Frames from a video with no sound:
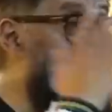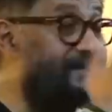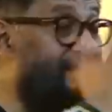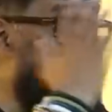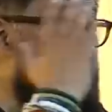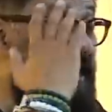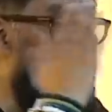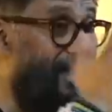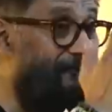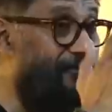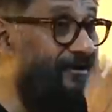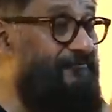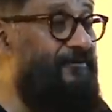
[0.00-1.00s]
it
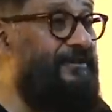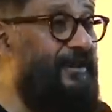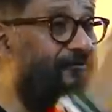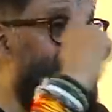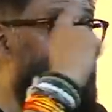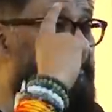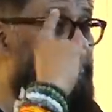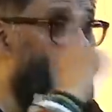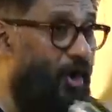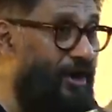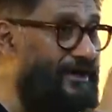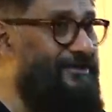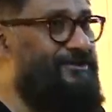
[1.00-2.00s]
heaven with our
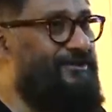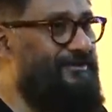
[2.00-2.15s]
knowledge,